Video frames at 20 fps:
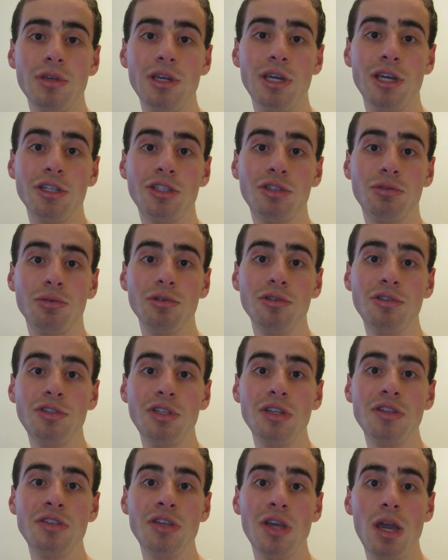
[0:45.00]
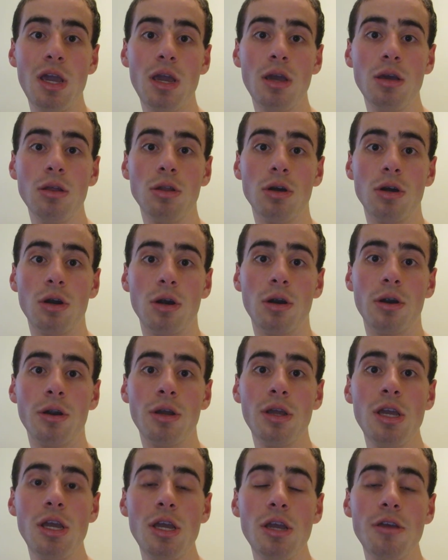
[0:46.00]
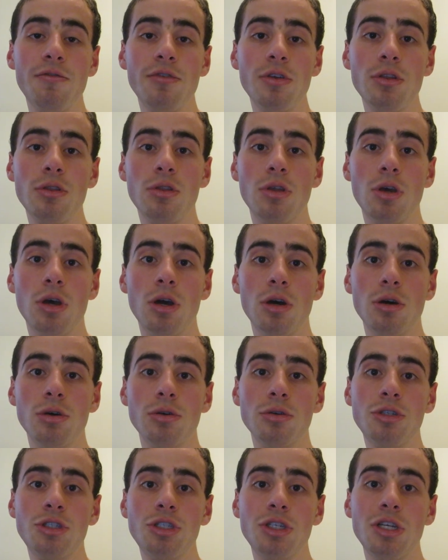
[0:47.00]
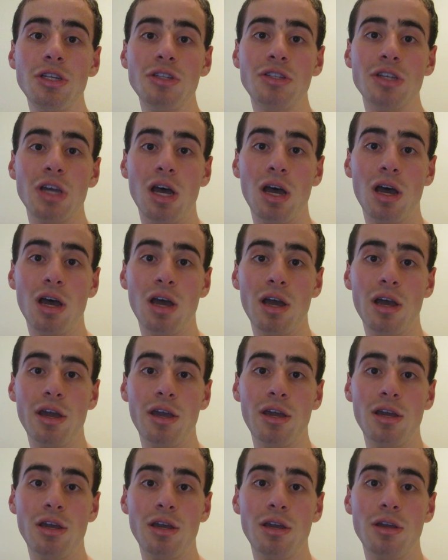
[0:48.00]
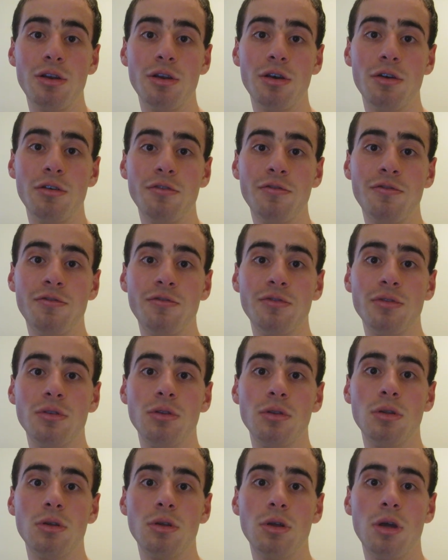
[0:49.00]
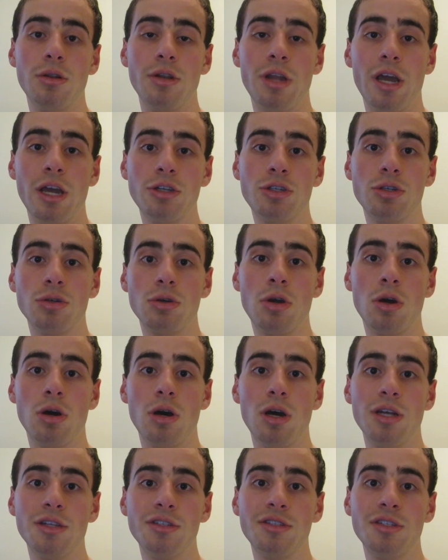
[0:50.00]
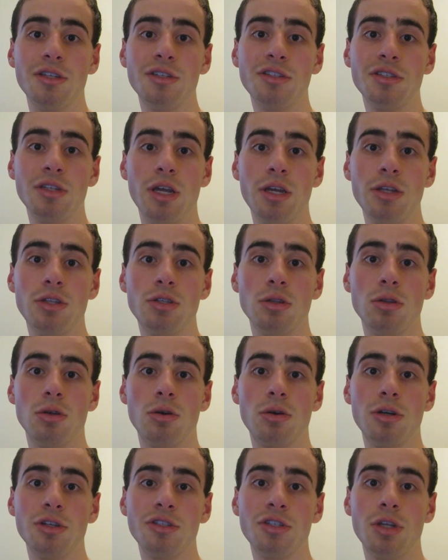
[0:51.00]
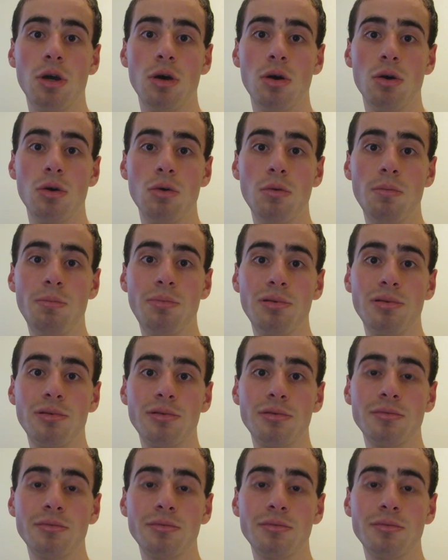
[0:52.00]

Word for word: it's Russi Taylor, even though she died of natural causes like Dolores Hope.